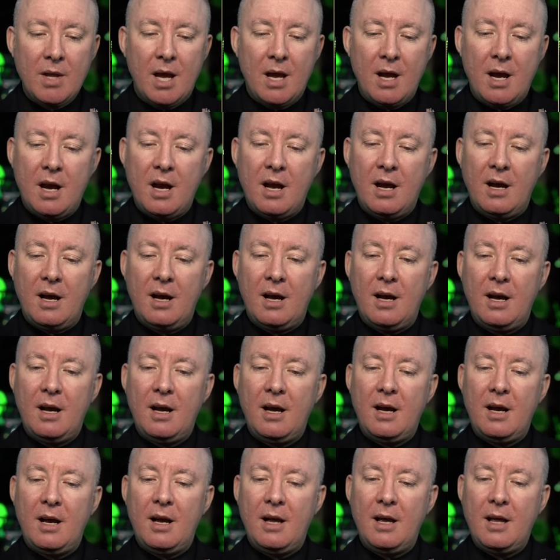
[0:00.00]

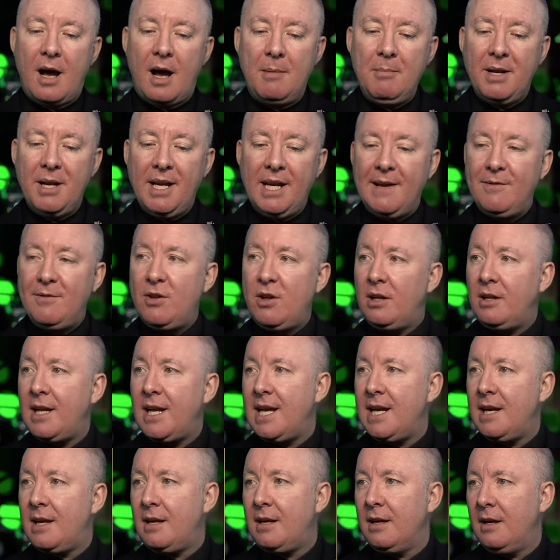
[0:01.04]
I'm going to give you the
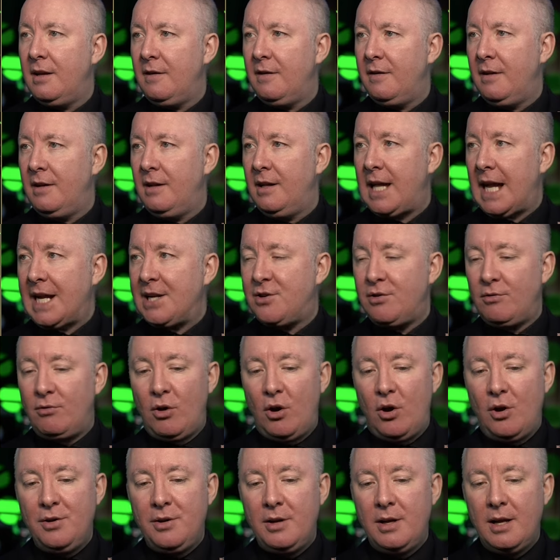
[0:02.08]
link later
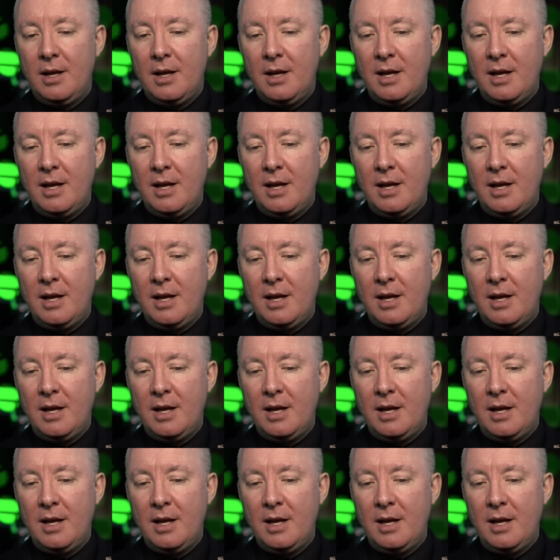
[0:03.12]
on